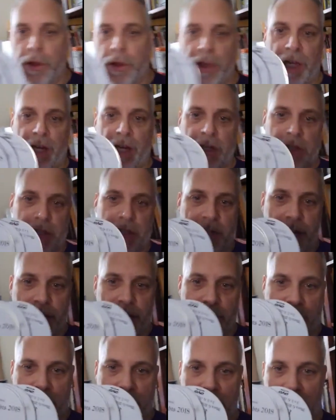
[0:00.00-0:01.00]
these
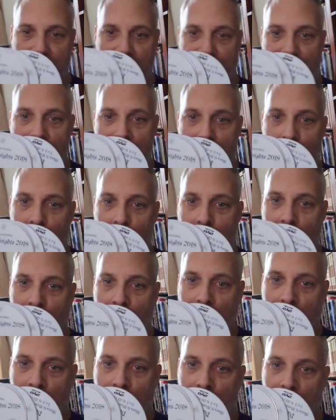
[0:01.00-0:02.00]
discs have not
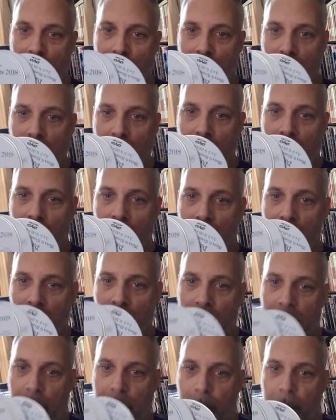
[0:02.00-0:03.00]
worked.
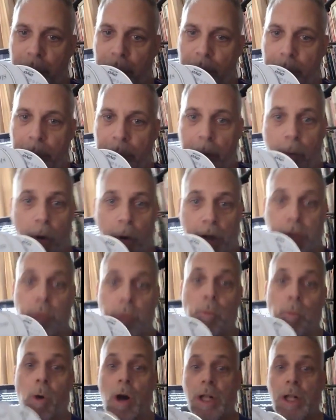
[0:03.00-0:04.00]
Some of them they worked
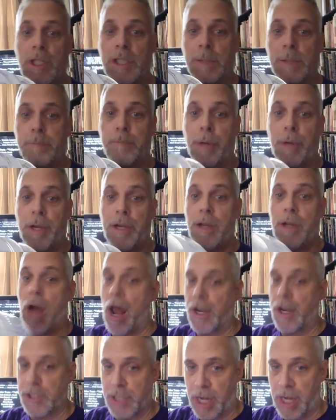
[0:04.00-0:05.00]
once, but not
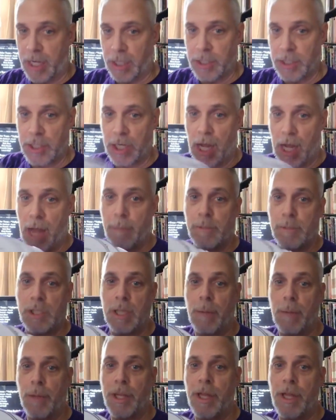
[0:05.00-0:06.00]
a second time.
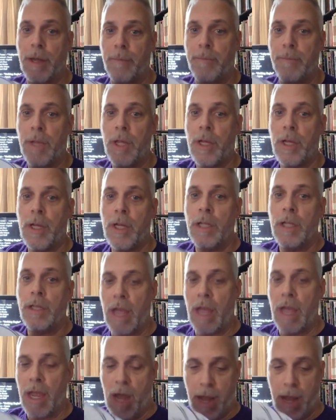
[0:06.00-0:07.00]
Some of them,
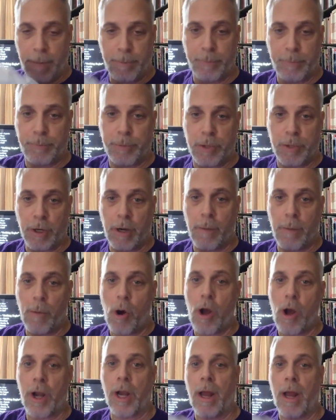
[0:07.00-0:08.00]
I turned them
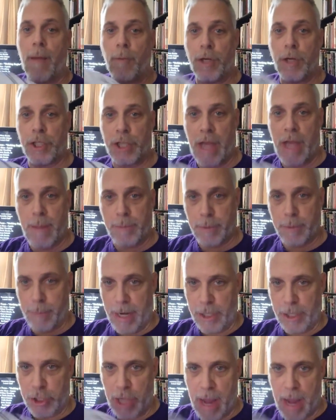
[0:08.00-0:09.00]
on and I went chapter
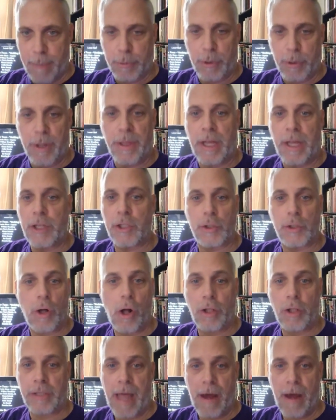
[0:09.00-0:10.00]
by chapter and they
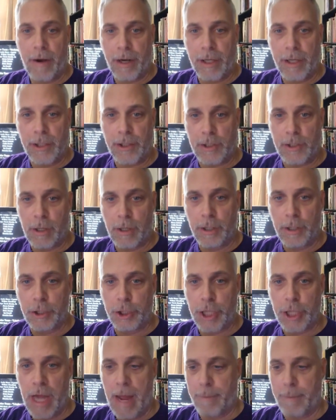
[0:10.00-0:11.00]
stalled out at a certain
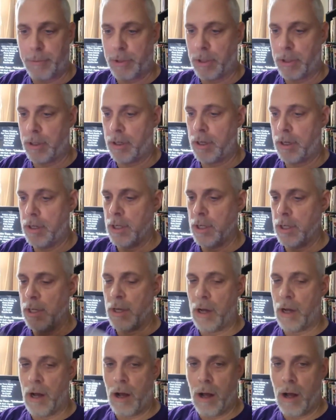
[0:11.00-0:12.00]
chapter.
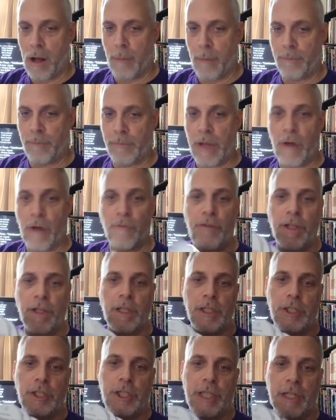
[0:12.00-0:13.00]
Now,
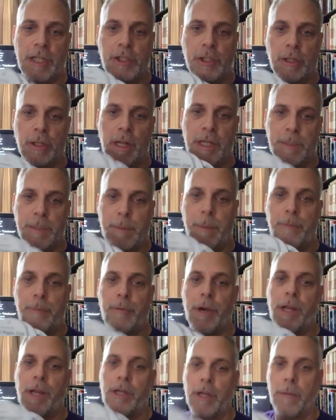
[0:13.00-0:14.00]
Village Digital has been
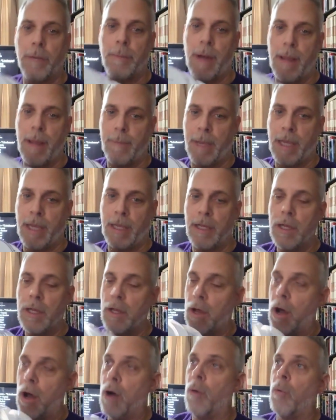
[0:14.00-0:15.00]
pretty good by me.
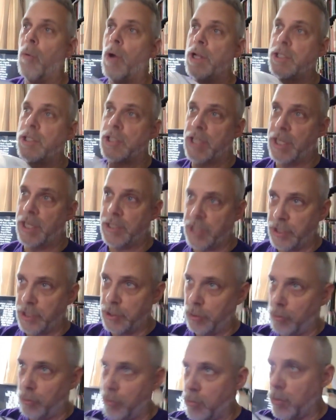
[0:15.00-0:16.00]
Once they did
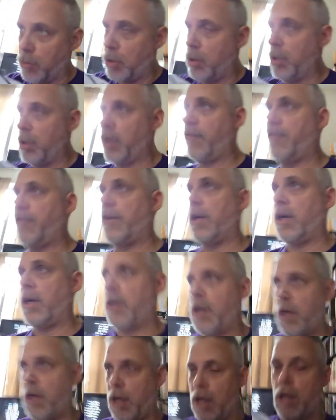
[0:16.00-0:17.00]
do a roll of
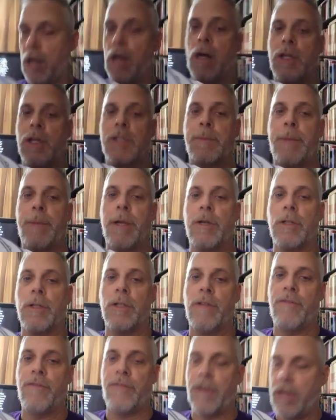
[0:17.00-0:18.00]
a spindle
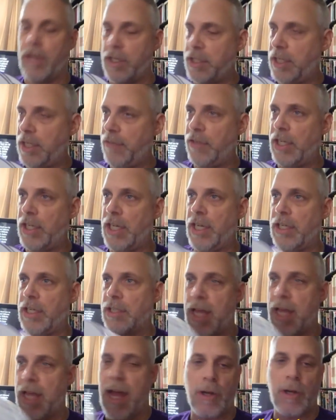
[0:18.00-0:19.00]
of DVDs
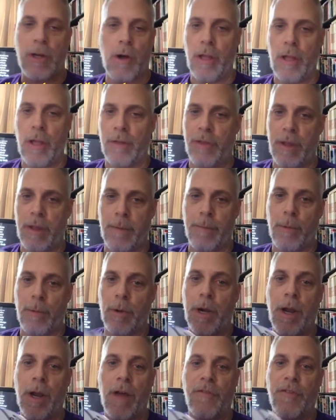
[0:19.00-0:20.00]
that all of them
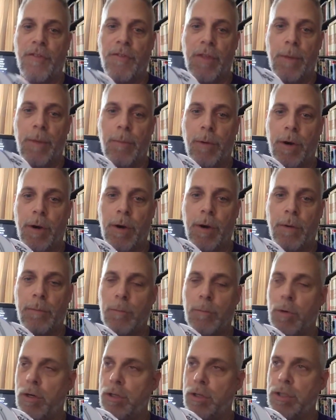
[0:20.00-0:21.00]
or enough of them
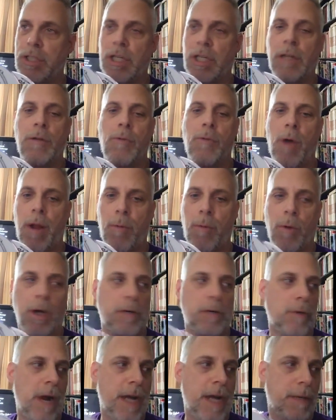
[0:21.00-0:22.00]
didn't quite
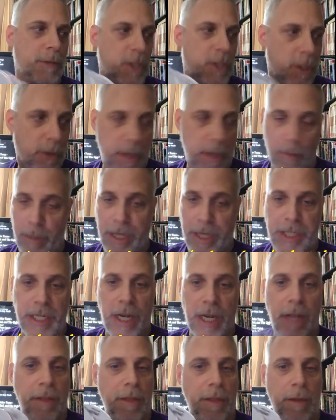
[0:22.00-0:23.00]
work right, so they redid
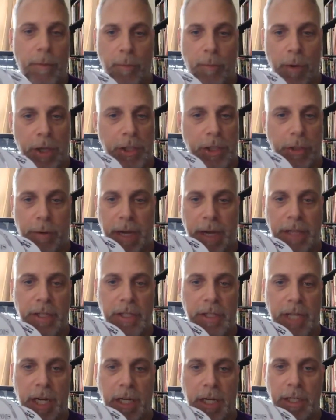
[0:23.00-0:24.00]
it and it worked great the
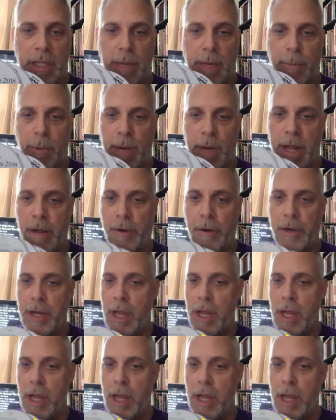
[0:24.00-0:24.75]
second time around.